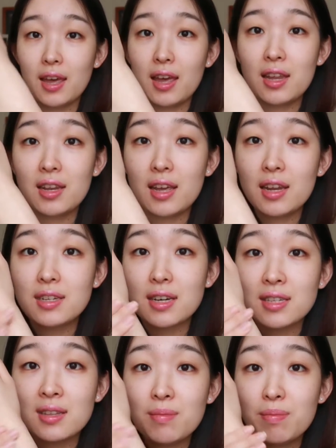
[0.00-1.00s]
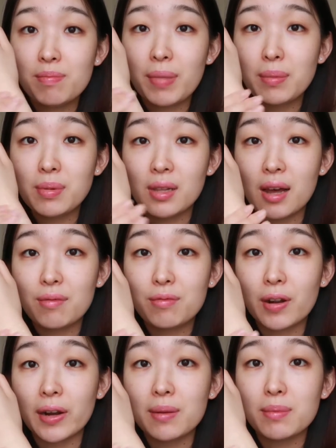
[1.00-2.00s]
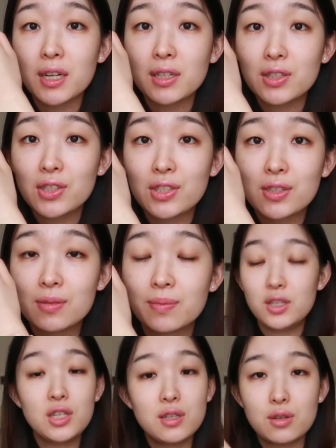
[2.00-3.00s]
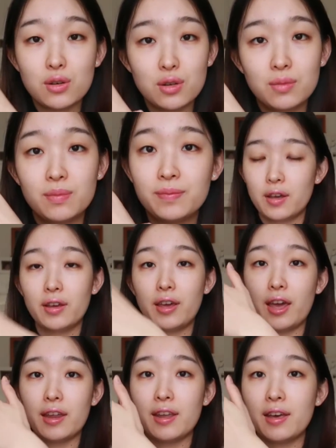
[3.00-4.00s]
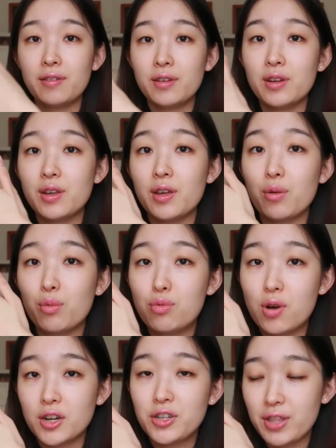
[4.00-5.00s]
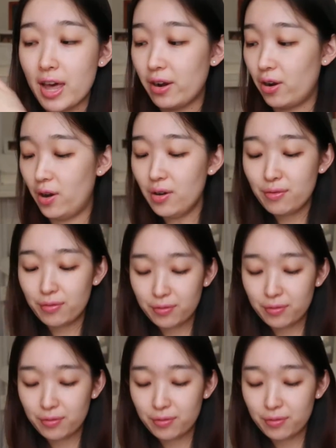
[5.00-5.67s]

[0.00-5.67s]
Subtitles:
and it doesn't bubble up very much, which is good. Okay, now I'm gonna wash that off.